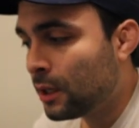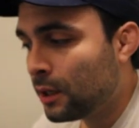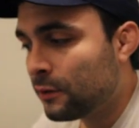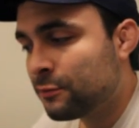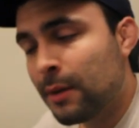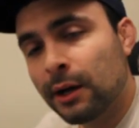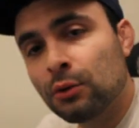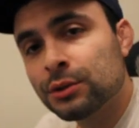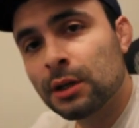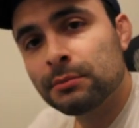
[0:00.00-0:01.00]
If SPY
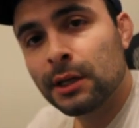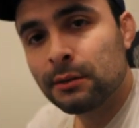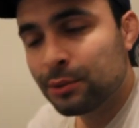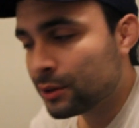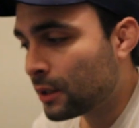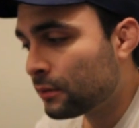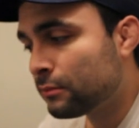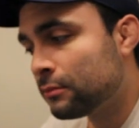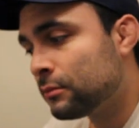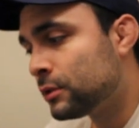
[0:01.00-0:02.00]
goes up 10%,
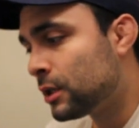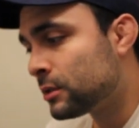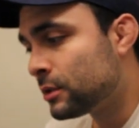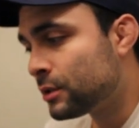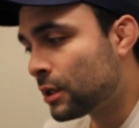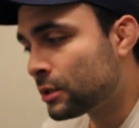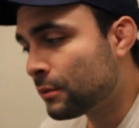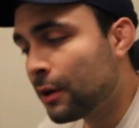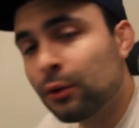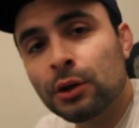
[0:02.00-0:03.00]
Johnson & Johnson
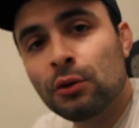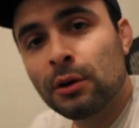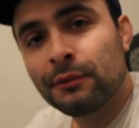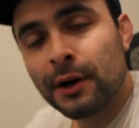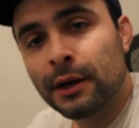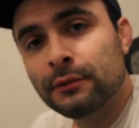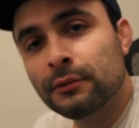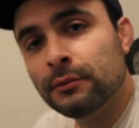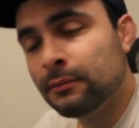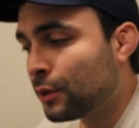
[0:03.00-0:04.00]
may only go up 5.
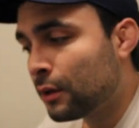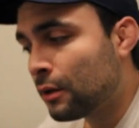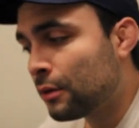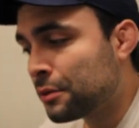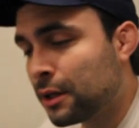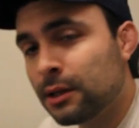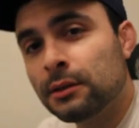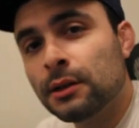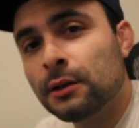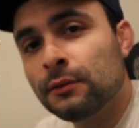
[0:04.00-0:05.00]
But on the other
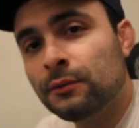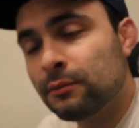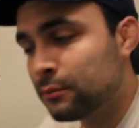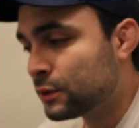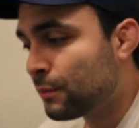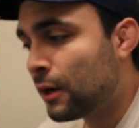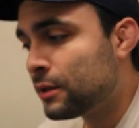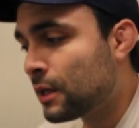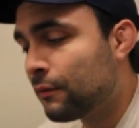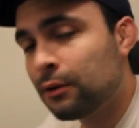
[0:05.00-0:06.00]
hand, if SPY
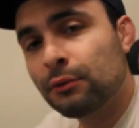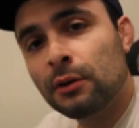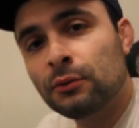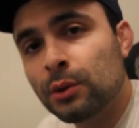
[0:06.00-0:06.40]
is having a rough